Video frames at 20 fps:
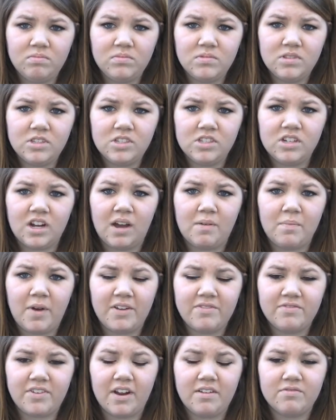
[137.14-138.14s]
stop
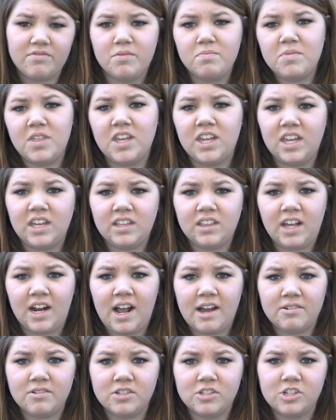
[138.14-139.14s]
my friend from thinking that
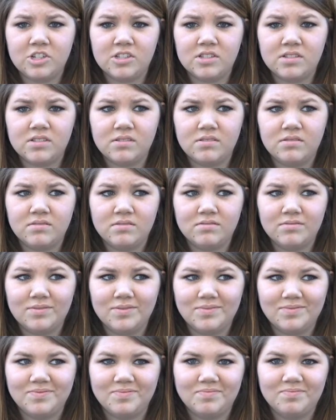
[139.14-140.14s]
I was just
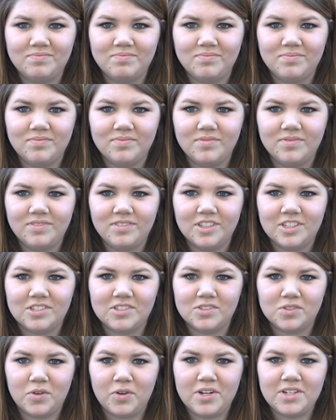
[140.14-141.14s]

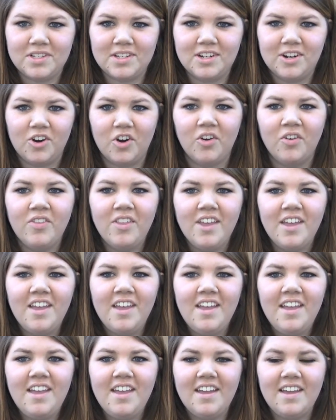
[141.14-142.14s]
this crazy girl.
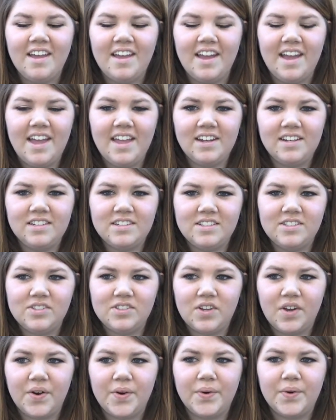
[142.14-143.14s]
And
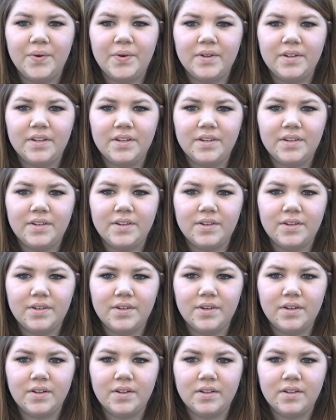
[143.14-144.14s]
so
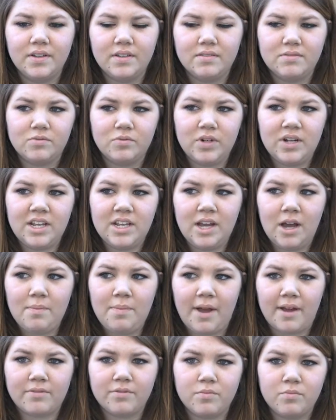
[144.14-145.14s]
when he got
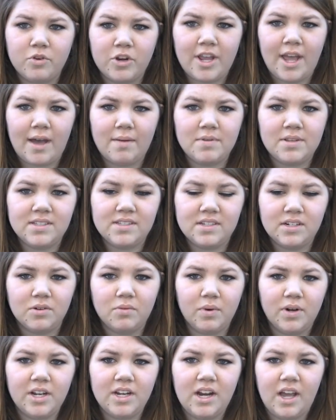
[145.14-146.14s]
back from rehab, he still
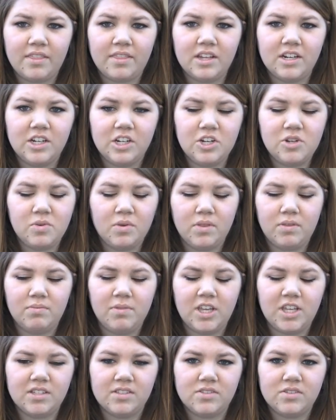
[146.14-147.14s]
wanted nothing to do with
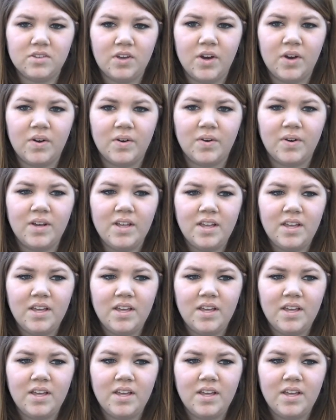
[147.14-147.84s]
me. So